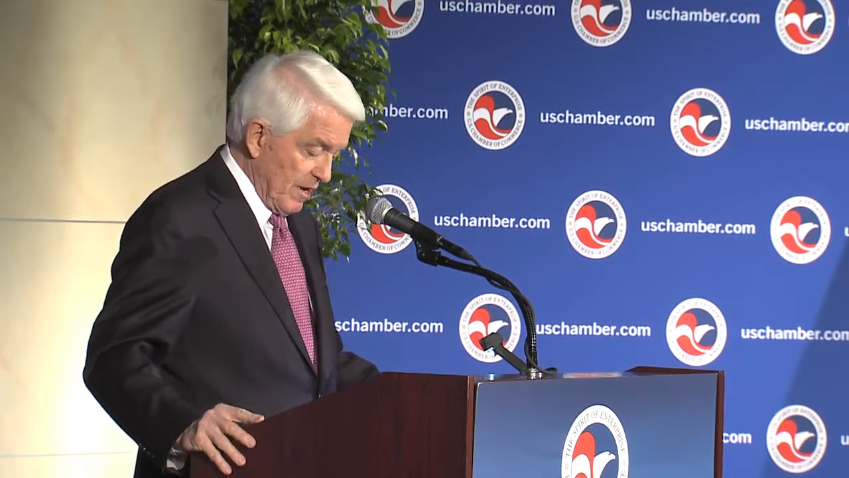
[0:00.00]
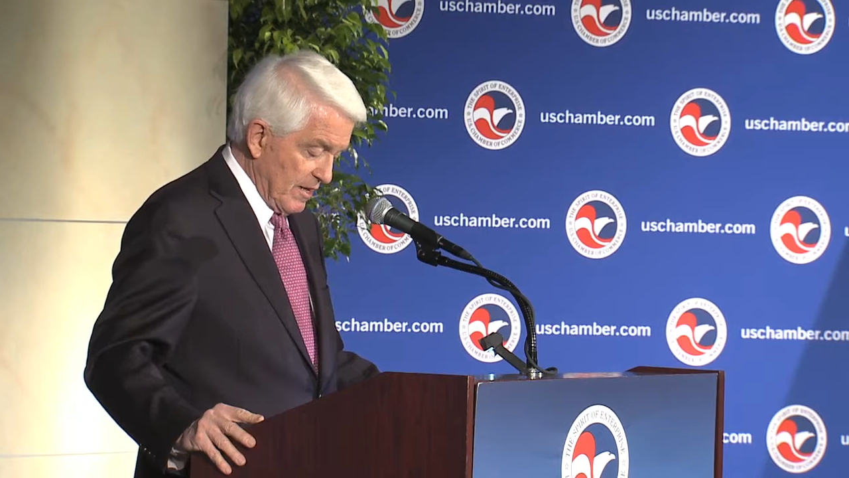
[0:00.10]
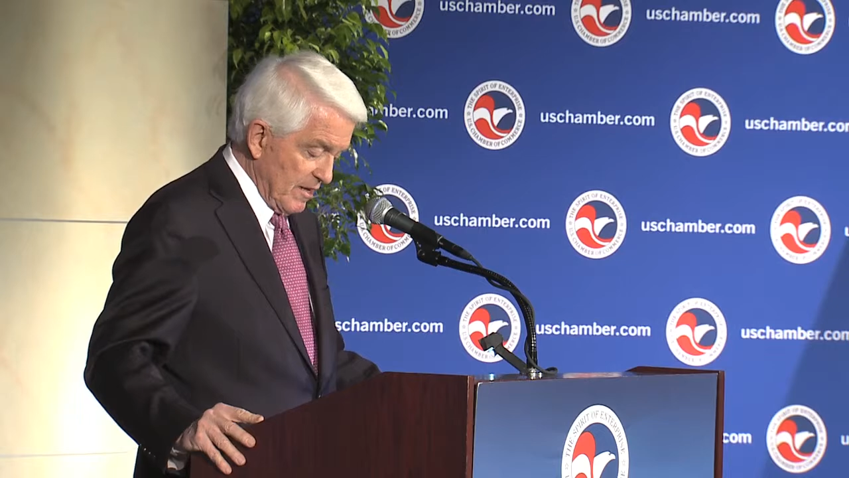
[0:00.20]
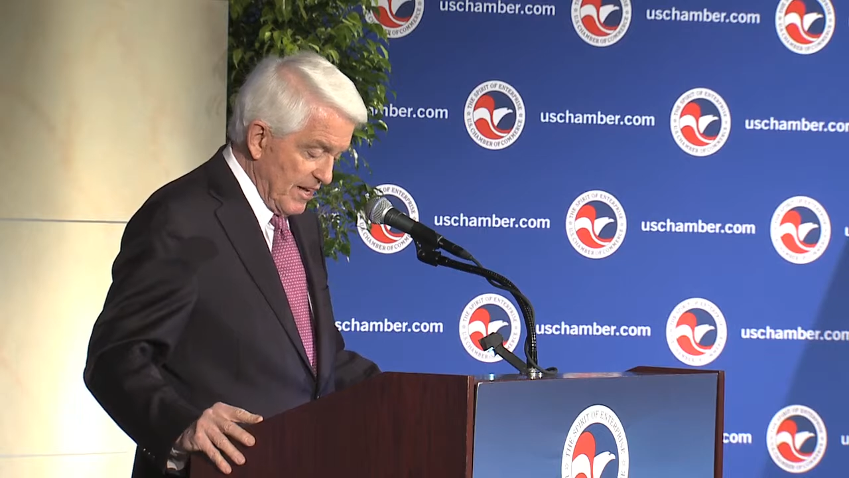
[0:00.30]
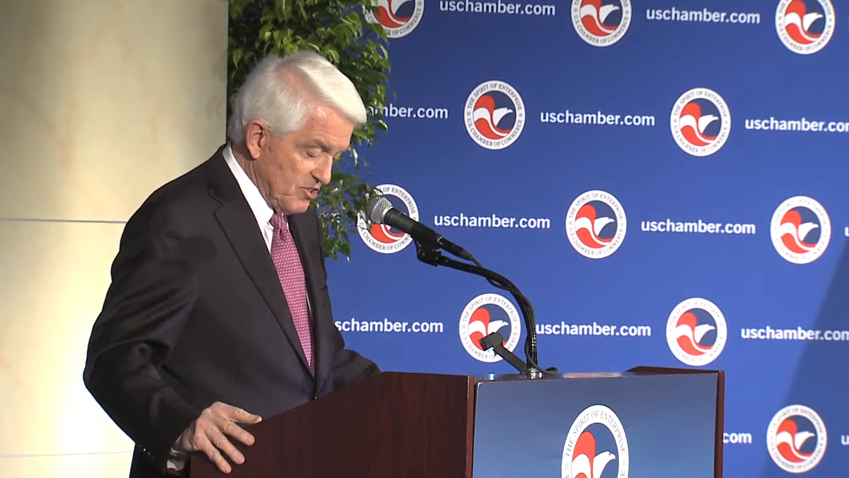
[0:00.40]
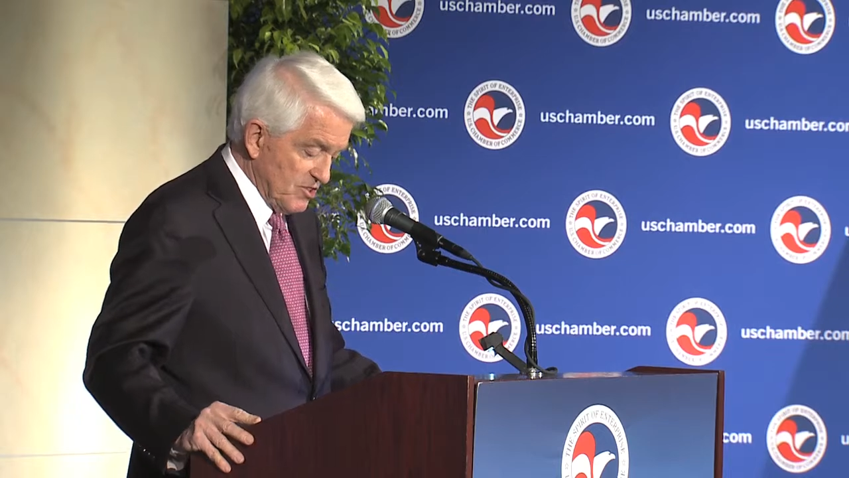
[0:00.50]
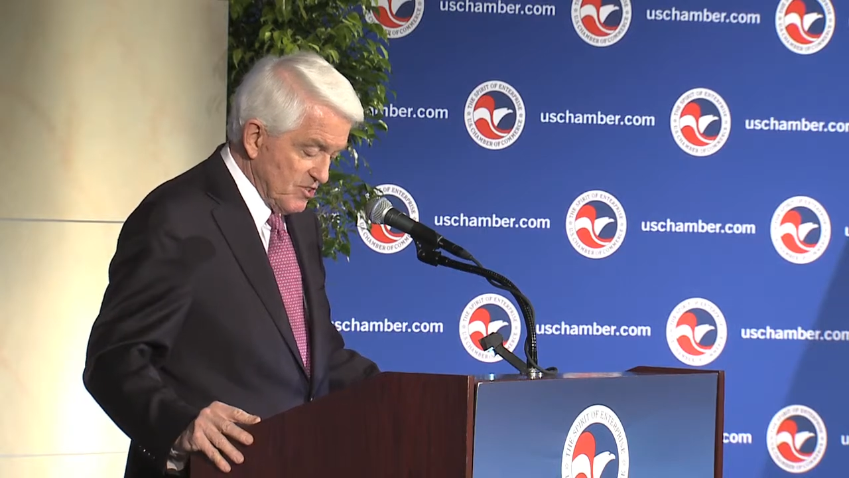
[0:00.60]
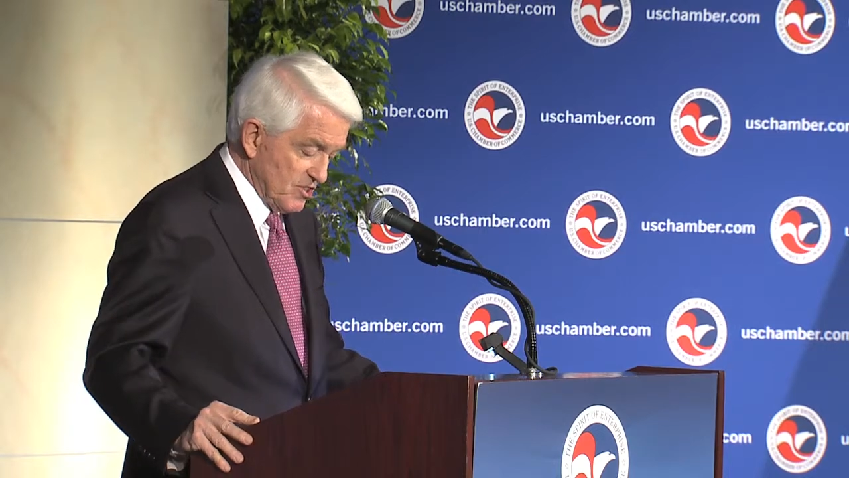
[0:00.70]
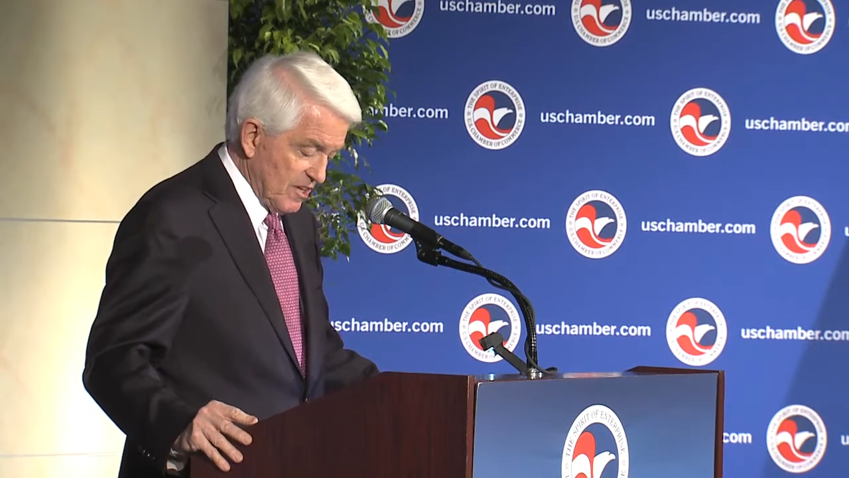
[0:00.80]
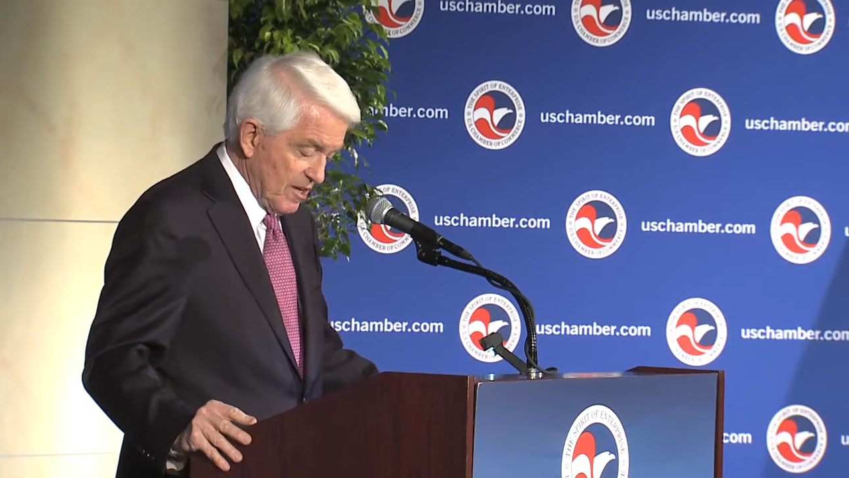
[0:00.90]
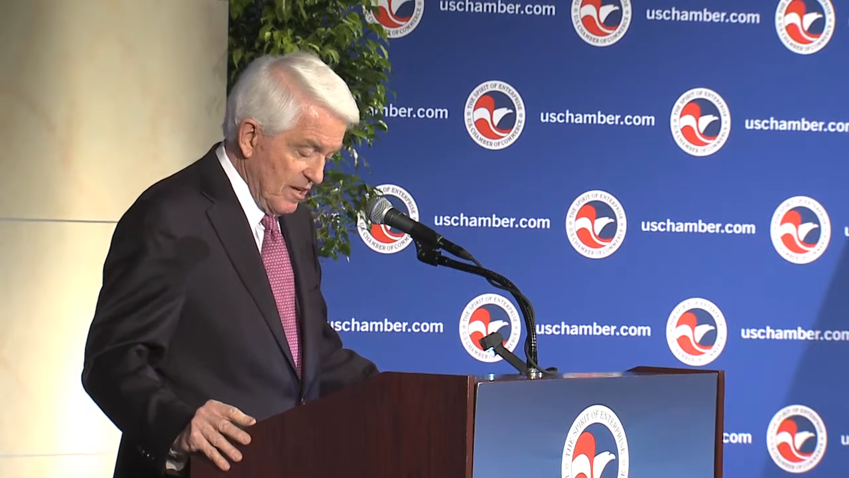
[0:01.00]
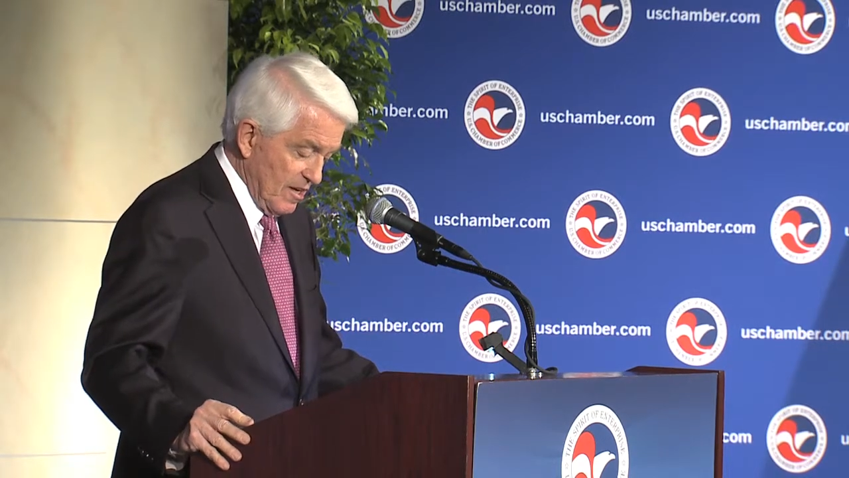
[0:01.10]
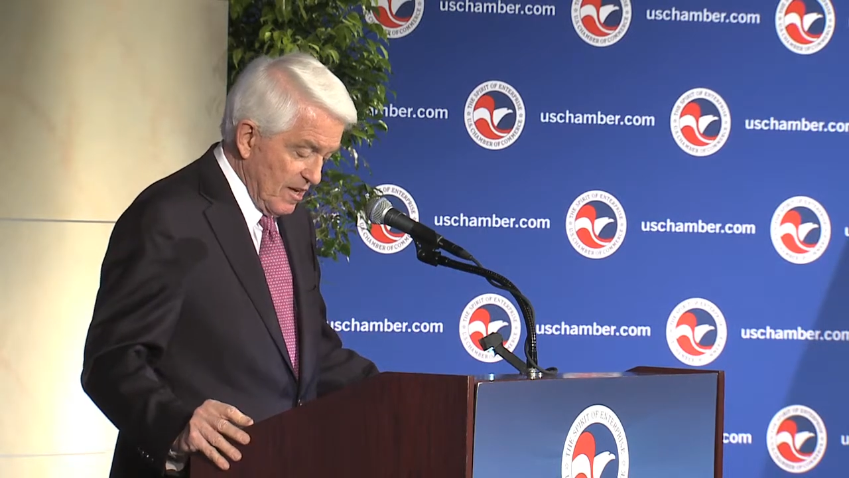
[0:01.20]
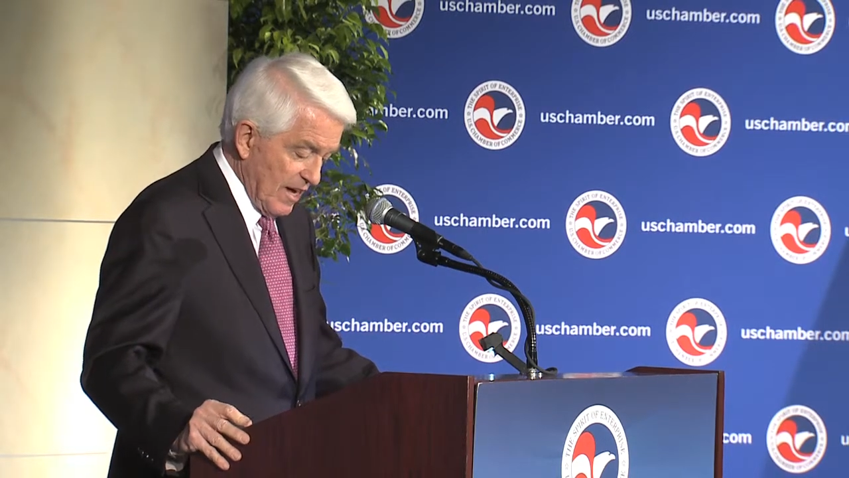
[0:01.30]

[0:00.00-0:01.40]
regulations to